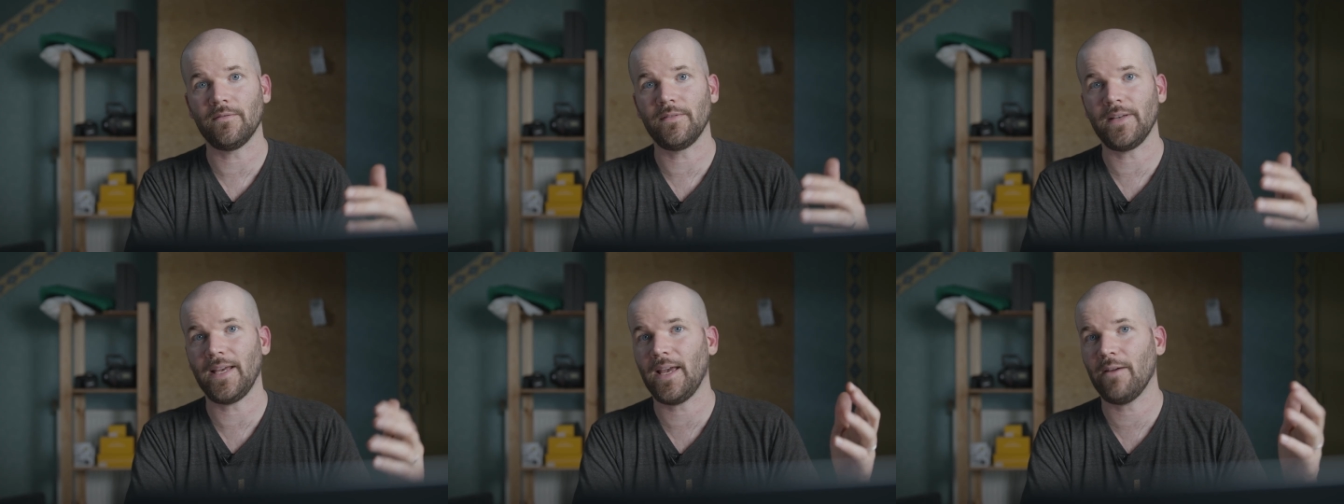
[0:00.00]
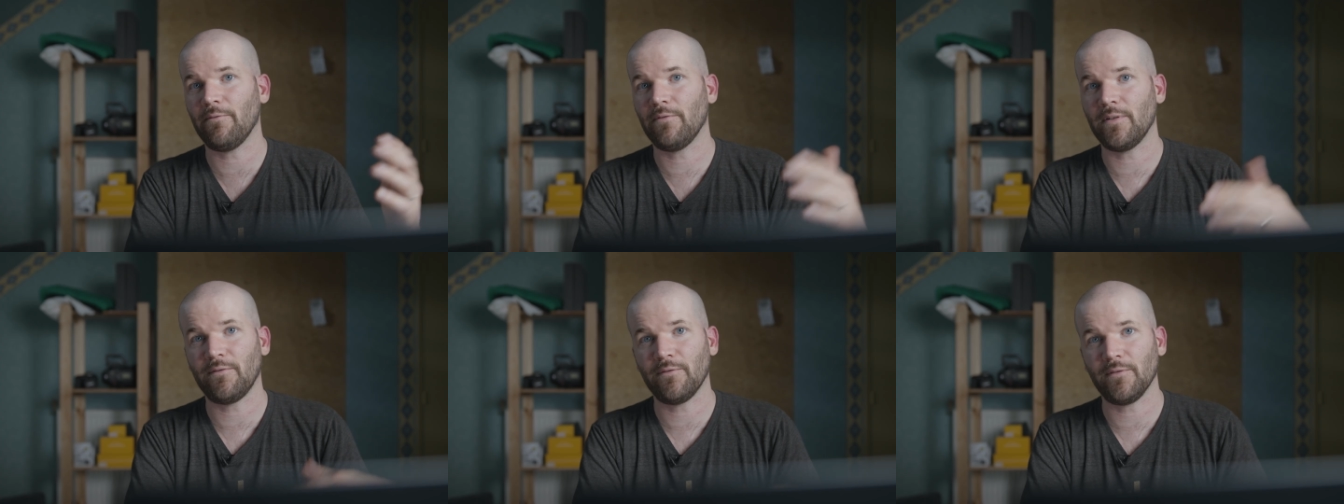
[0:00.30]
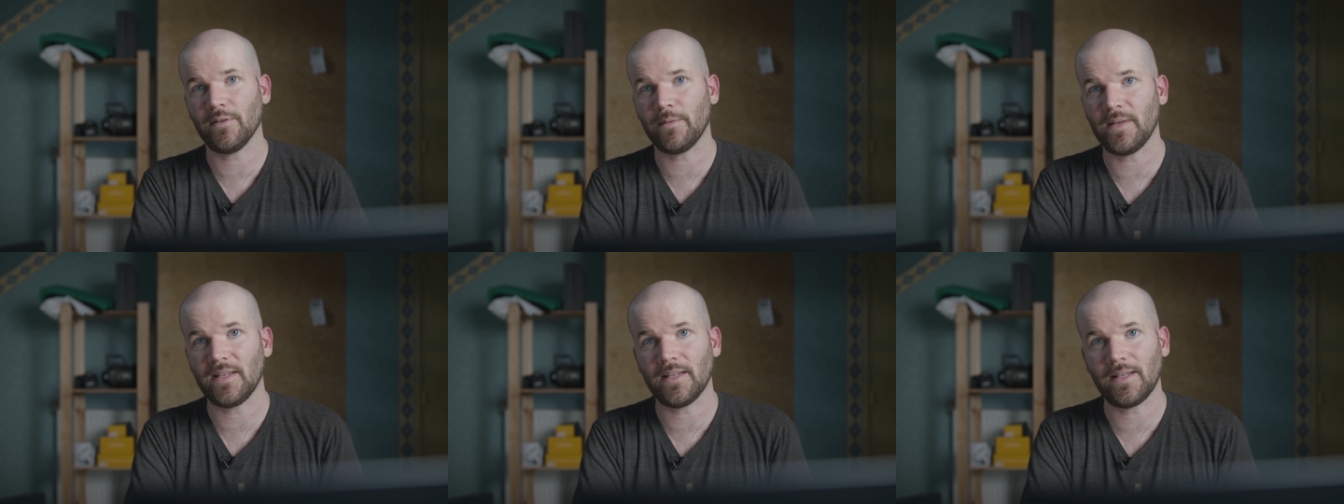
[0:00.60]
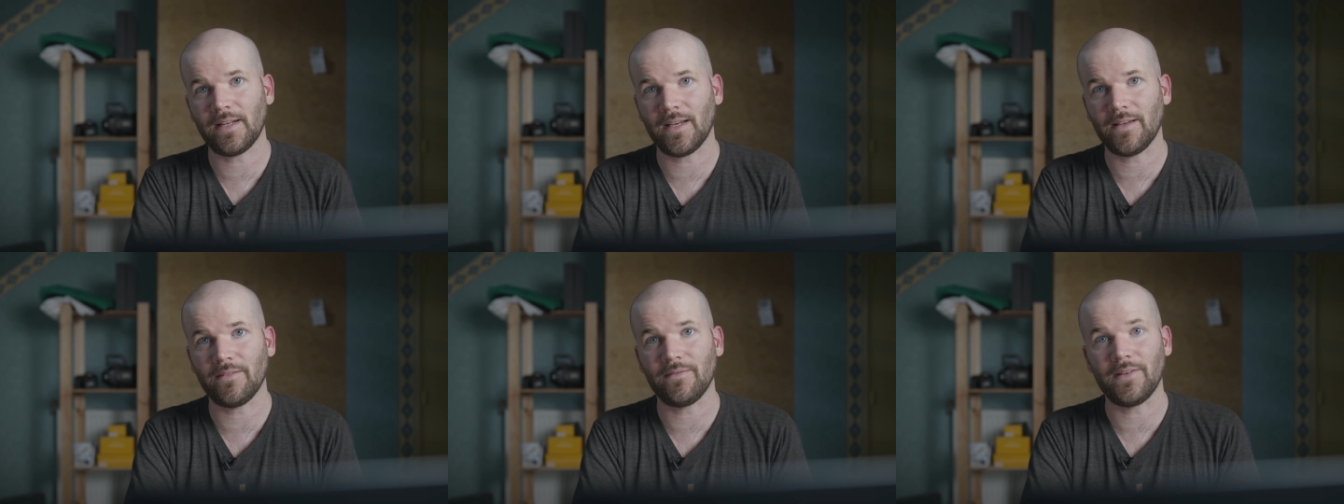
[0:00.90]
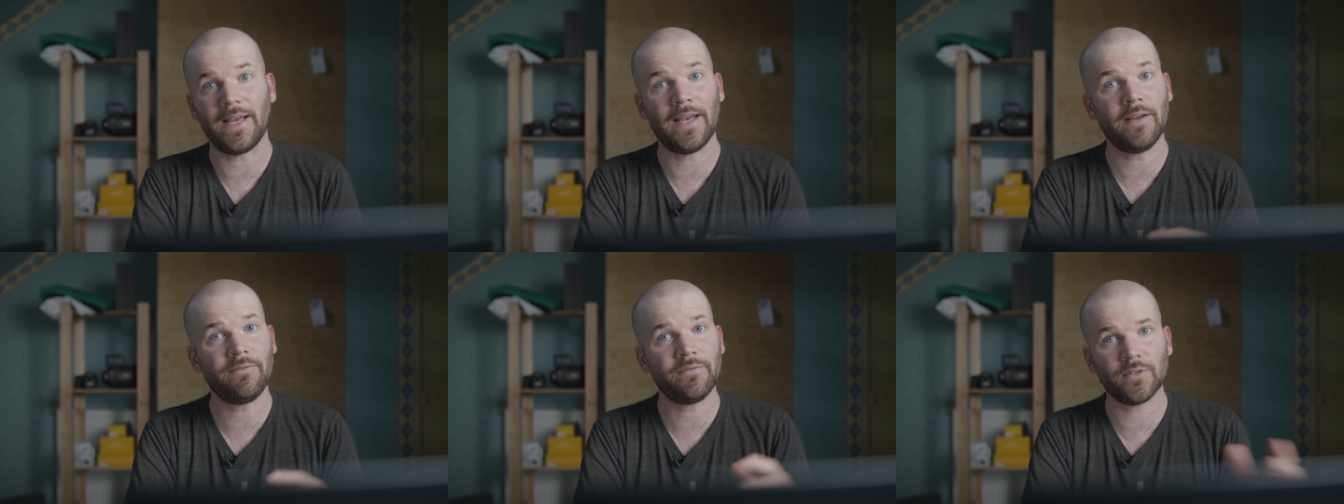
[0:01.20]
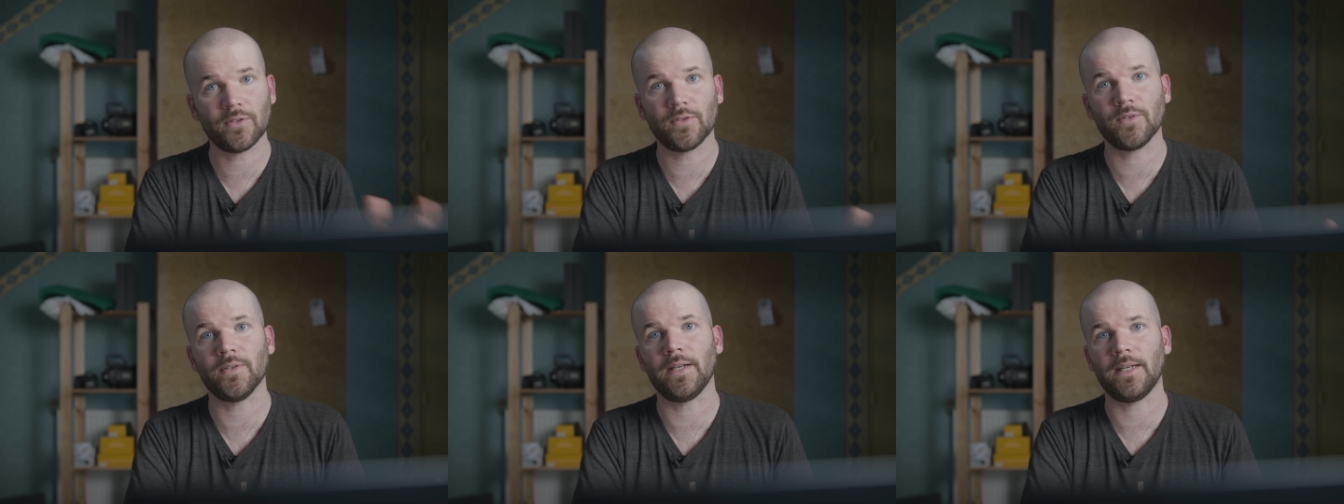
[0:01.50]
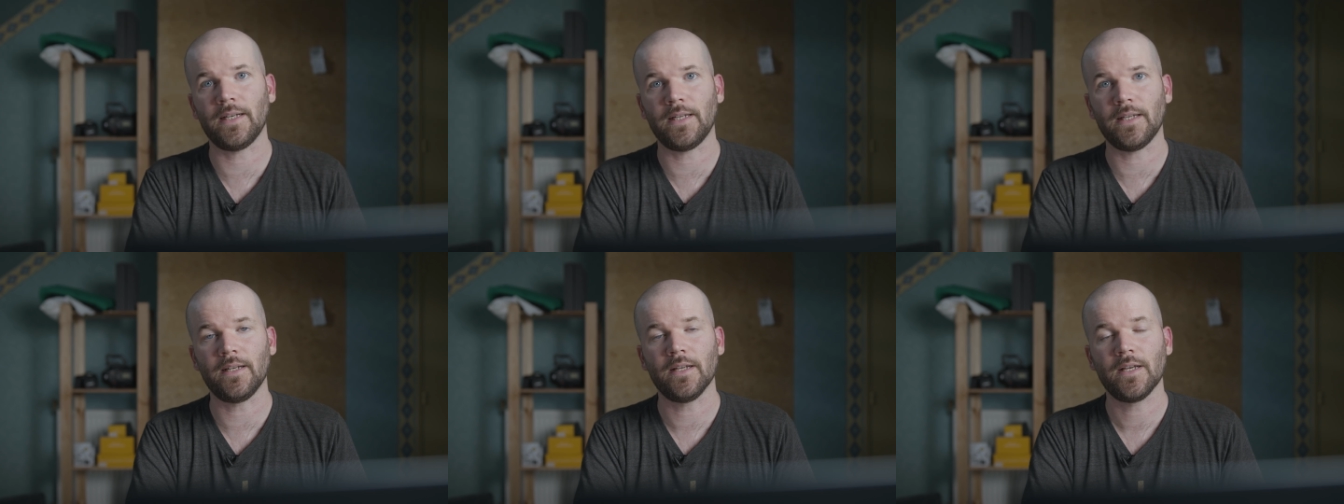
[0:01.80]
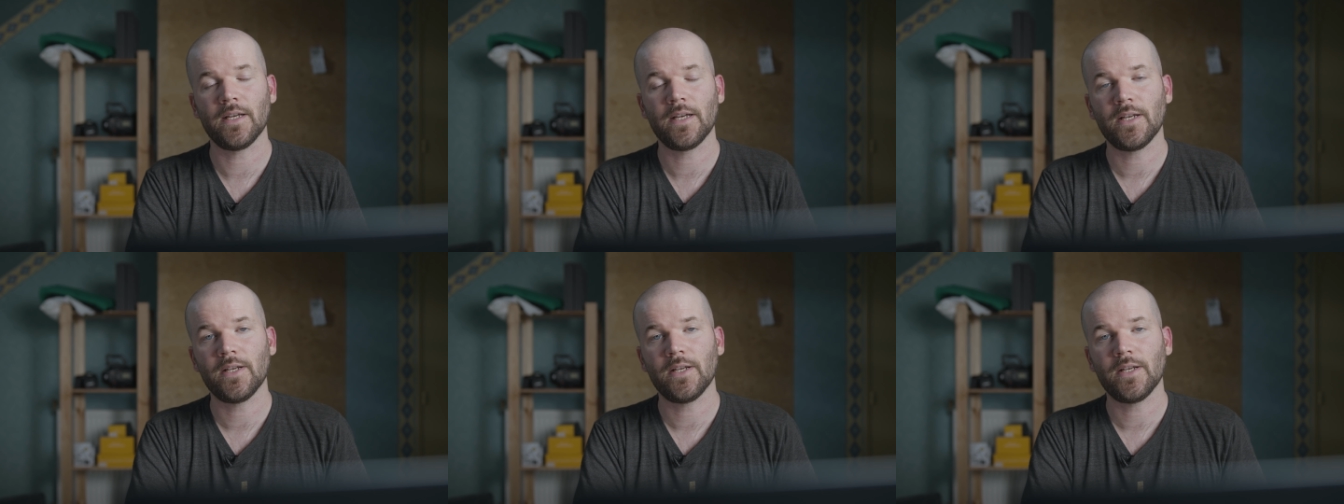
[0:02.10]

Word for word: of every freebie that I've ever created.